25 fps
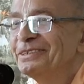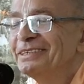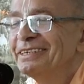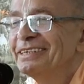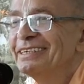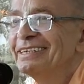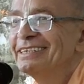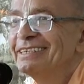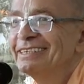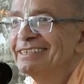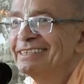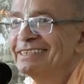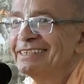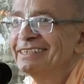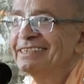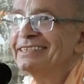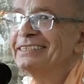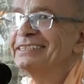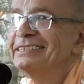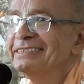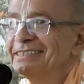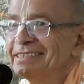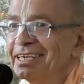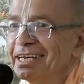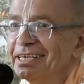uh,
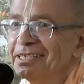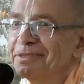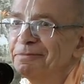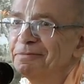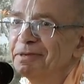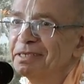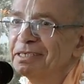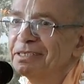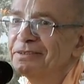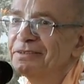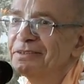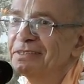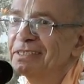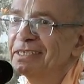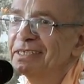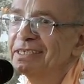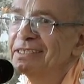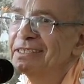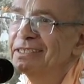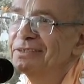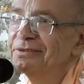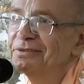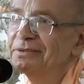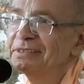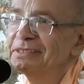recite Bhagavad
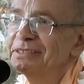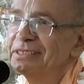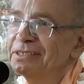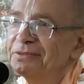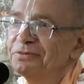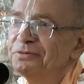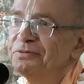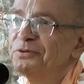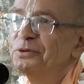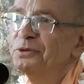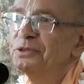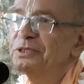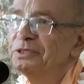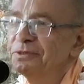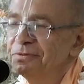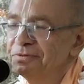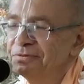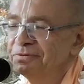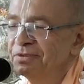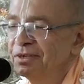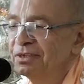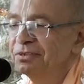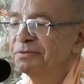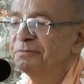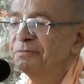Gita within
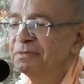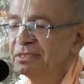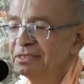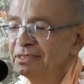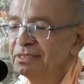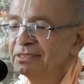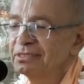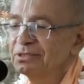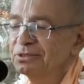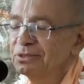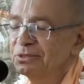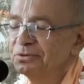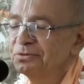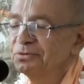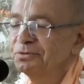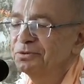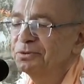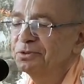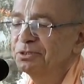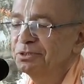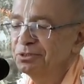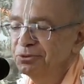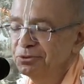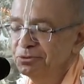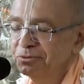forty-five minutes or
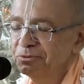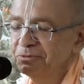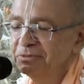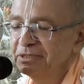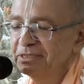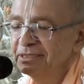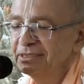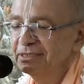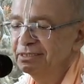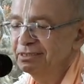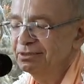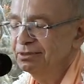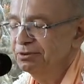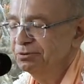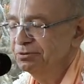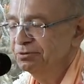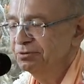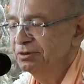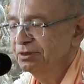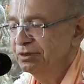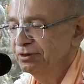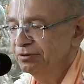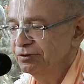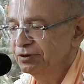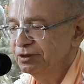forty-two minutes or
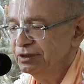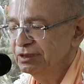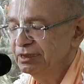whatever